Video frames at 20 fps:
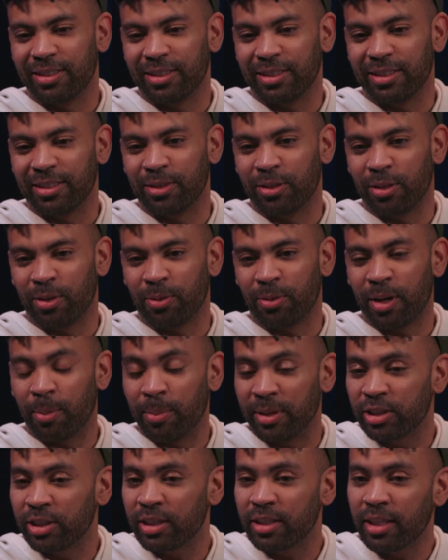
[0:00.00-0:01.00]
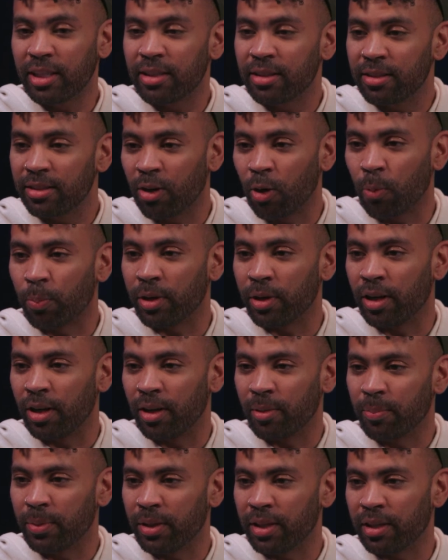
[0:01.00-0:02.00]
you don't, I mean, she did open
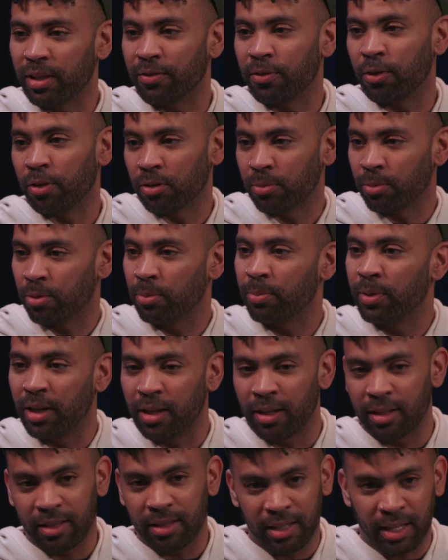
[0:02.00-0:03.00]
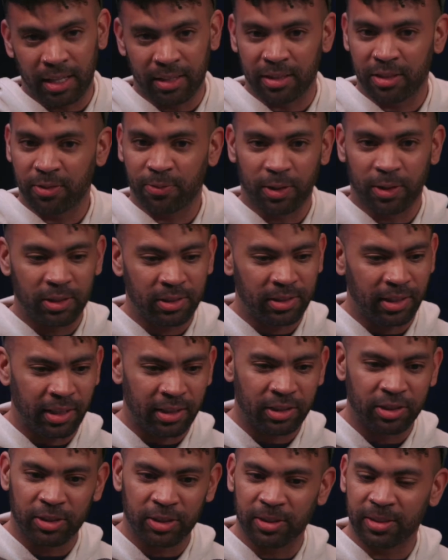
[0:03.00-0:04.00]
up and get vulnerable, but at this first
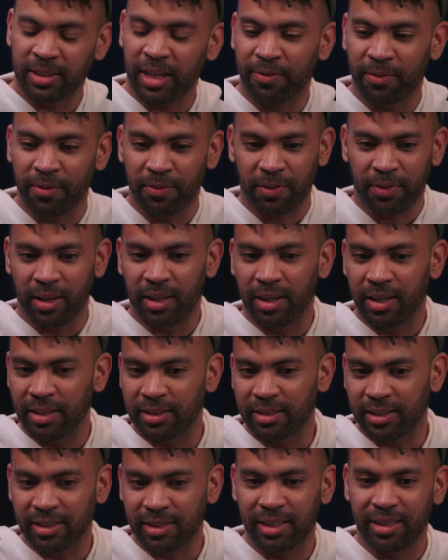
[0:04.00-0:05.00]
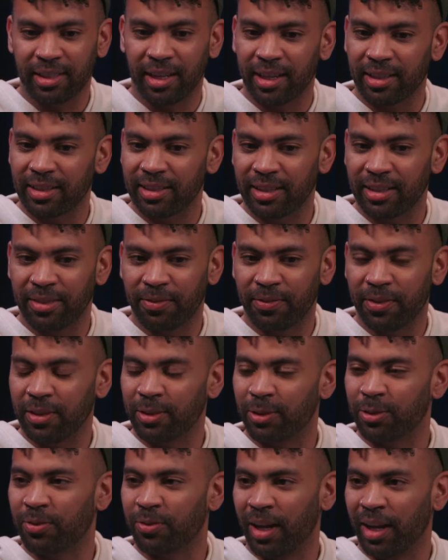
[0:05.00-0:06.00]
stage, you're just having fun and just connecting and feeling
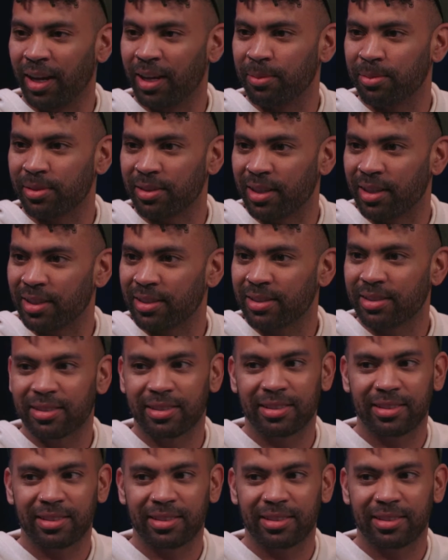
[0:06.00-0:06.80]
those vibes. And that's...